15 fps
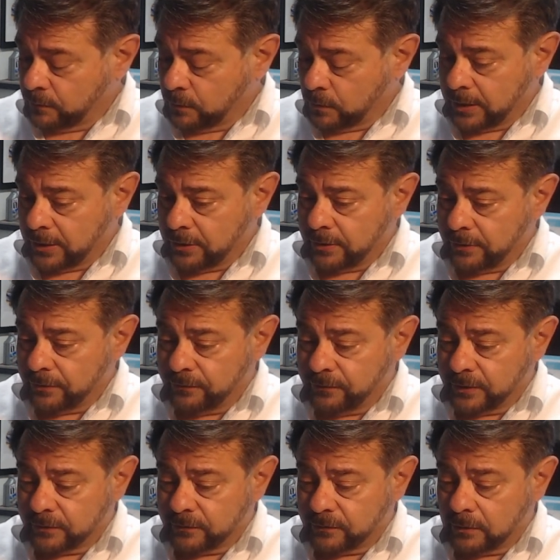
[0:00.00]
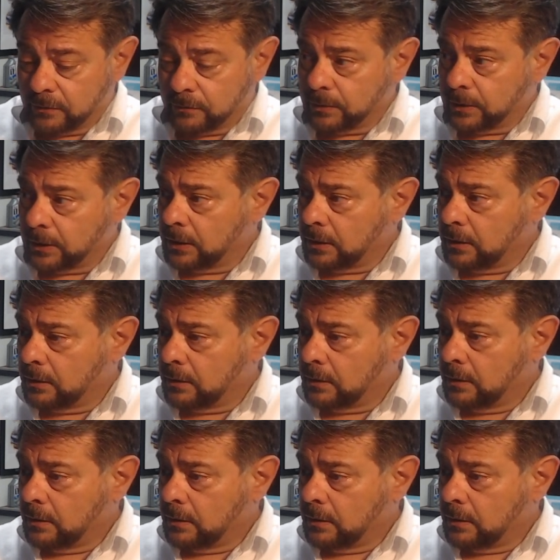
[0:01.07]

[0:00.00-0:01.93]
463